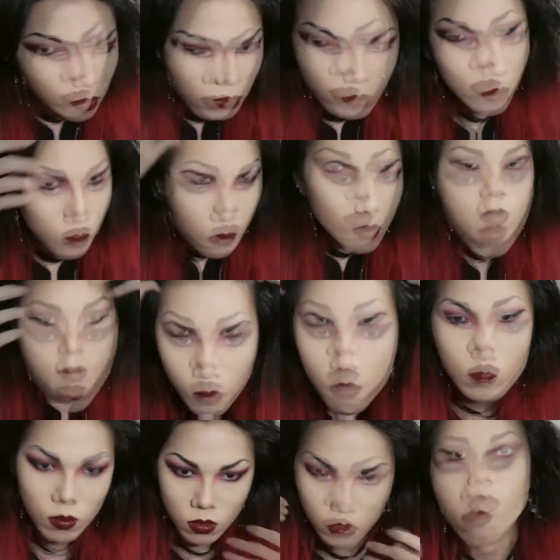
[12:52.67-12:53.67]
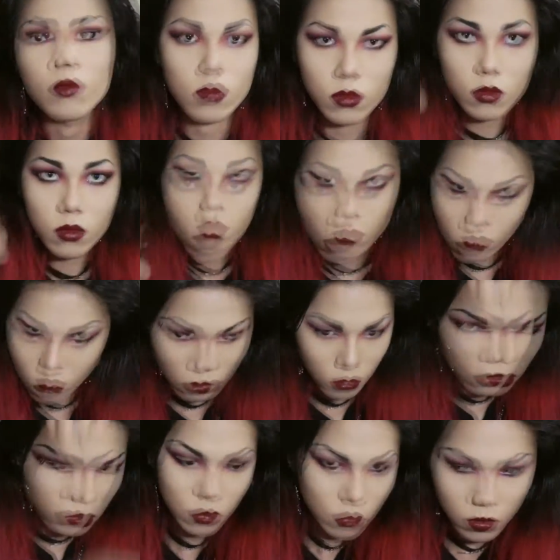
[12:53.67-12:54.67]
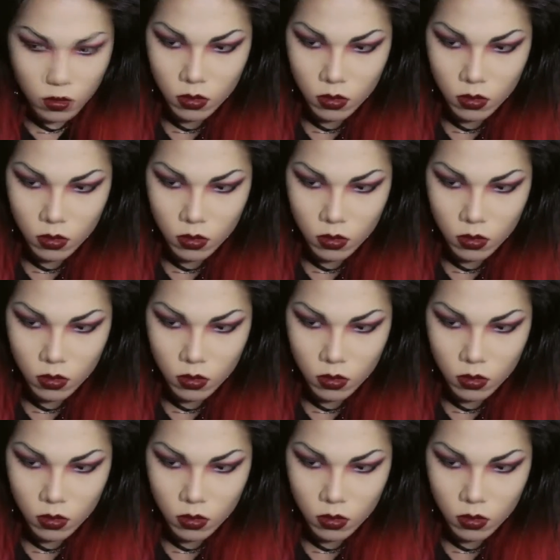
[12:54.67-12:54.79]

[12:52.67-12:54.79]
the shape and see where it needs some